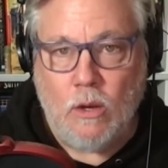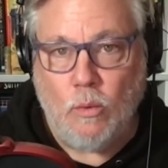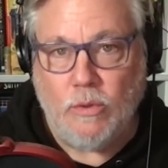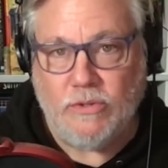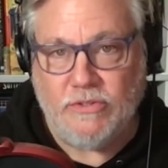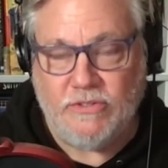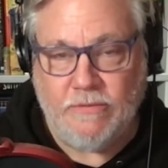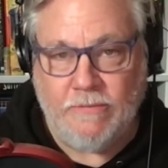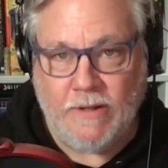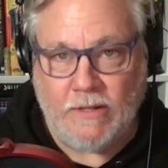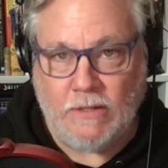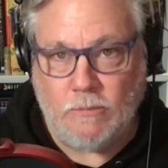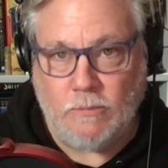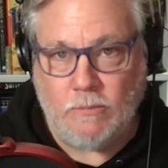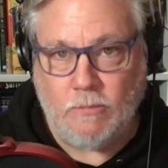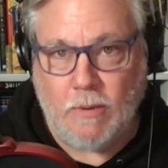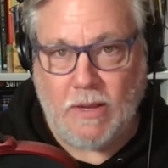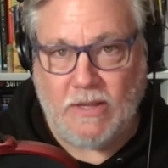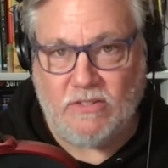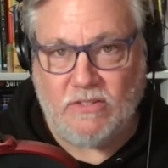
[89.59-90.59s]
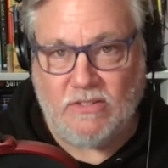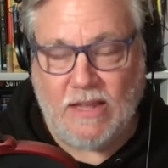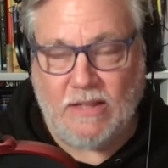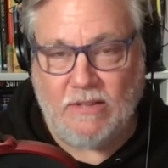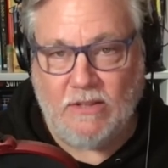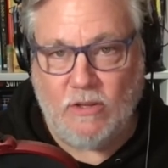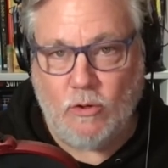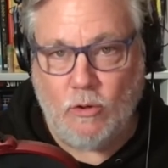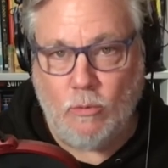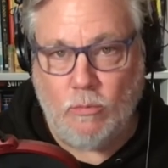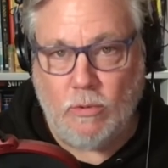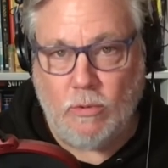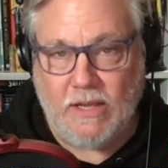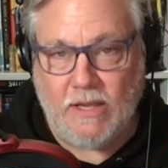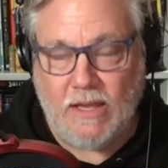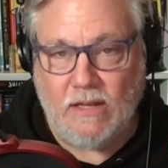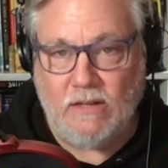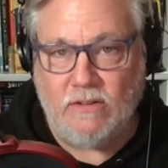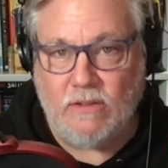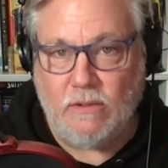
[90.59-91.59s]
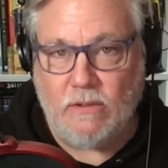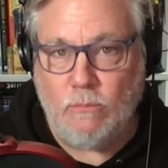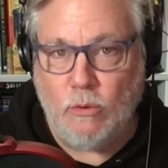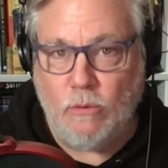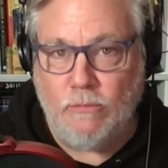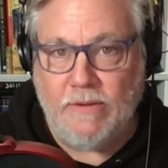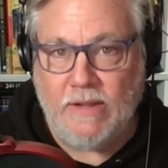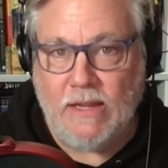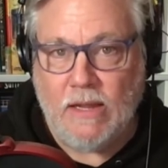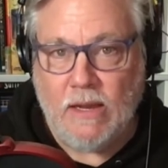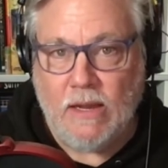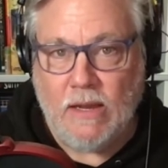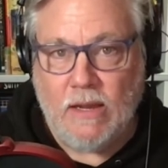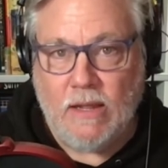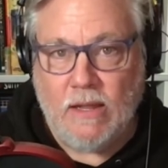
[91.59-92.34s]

was developed by Stanley Kubrick into the movie